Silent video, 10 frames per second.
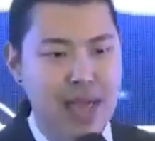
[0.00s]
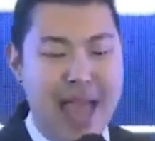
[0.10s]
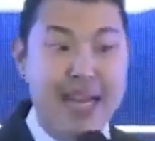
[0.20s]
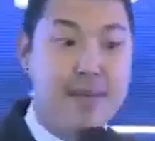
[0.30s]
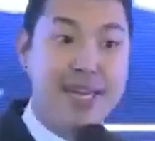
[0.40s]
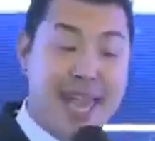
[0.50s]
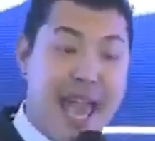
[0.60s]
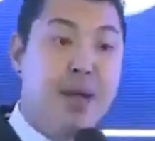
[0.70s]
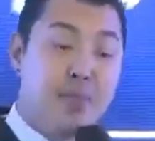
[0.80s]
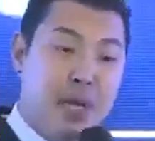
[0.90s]
Atomy
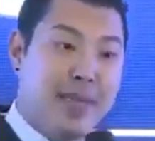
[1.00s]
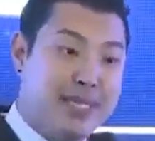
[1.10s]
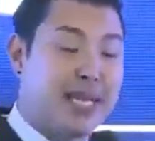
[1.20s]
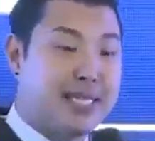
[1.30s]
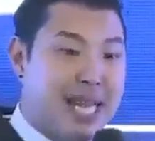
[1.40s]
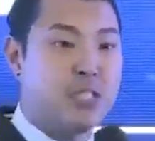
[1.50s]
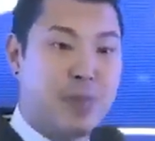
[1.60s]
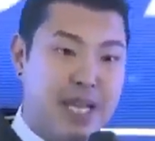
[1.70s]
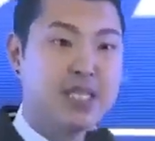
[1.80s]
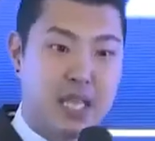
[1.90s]
can bring me success
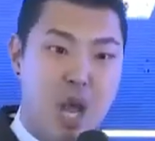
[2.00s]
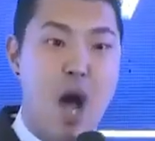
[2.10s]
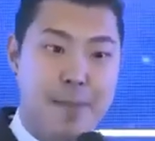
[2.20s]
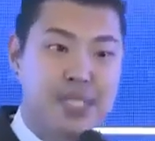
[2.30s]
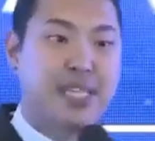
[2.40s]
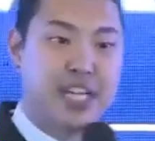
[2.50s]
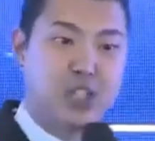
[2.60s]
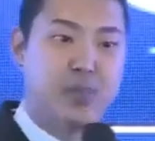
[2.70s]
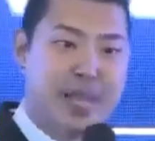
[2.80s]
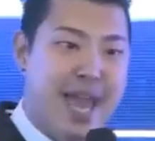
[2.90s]
because of the
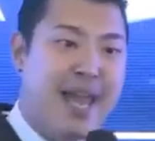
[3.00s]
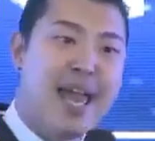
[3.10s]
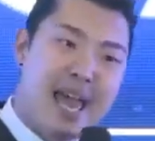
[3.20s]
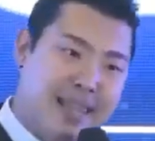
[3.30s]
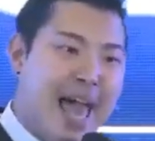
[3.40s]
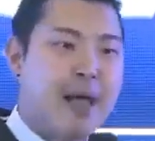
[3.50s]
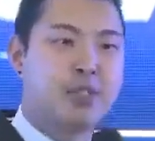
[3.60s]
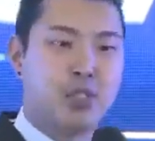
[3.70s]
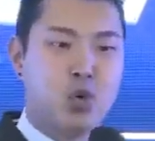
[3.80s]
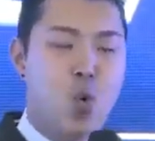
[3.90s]
compensation plan and the
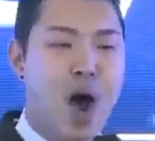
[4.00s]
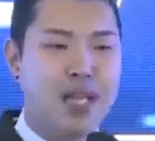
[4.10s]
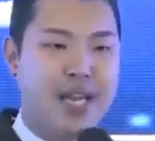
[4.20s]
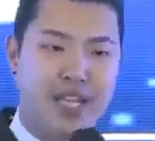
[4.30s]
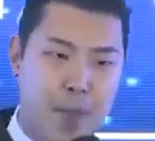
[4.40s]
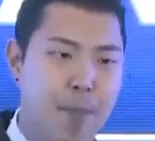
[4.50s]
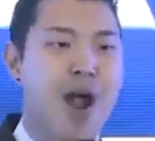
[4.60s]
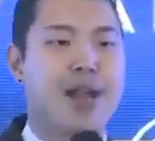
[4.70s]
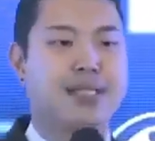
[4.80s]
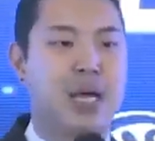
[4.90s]
absolute quality and the
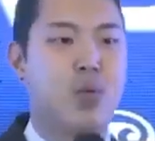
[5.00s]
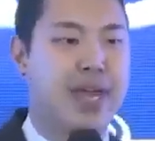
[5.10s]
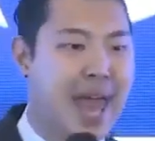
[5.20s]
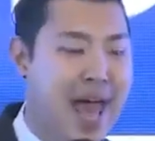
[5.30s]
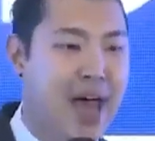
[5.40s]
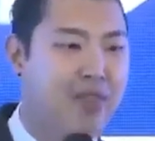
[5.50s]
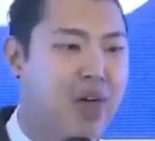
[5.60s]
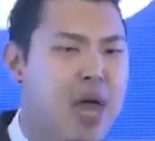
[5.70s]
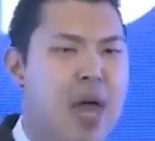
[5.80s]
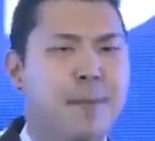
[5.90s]
products that we have.
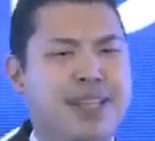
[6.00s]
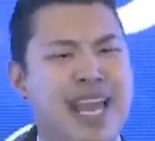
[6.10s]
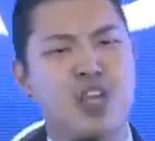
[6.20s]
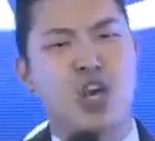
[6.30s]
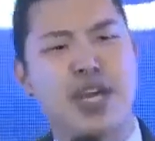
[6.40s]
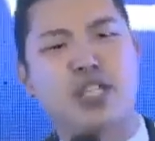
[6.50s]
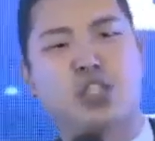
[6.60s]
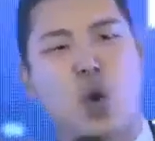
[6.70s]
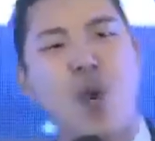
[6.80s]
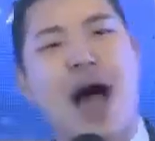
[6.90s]
But then you're going to
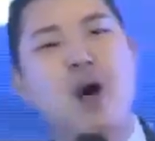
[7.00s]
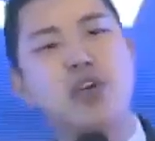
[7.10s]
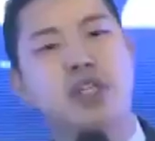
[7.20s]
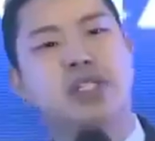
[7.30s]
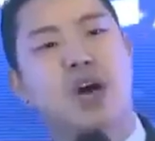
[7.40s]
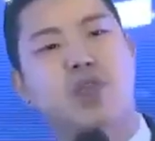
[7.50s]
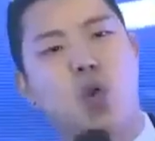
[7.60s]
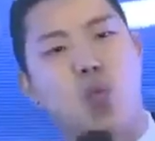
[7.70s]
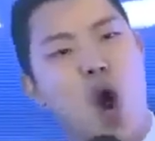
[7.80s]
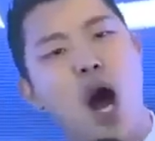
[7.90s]
surround yourself with
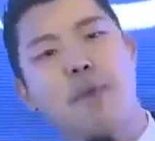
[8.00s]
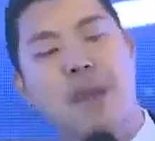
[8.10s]
the wrong